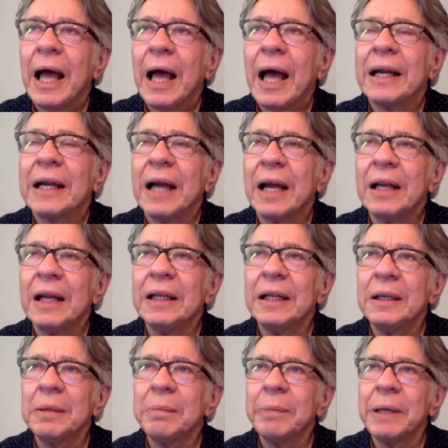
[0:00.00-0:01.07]
I got a
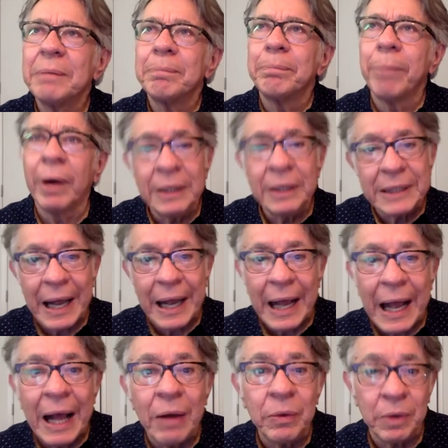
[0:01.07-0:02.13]
little bit burnt
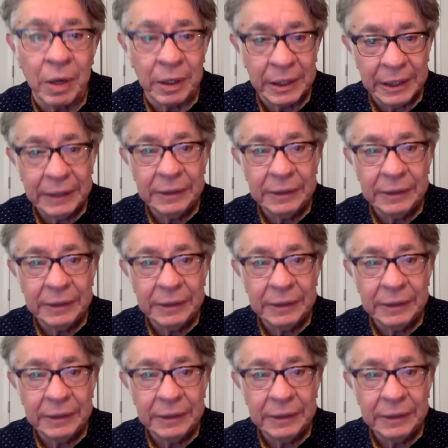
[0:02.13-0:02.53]
out on it.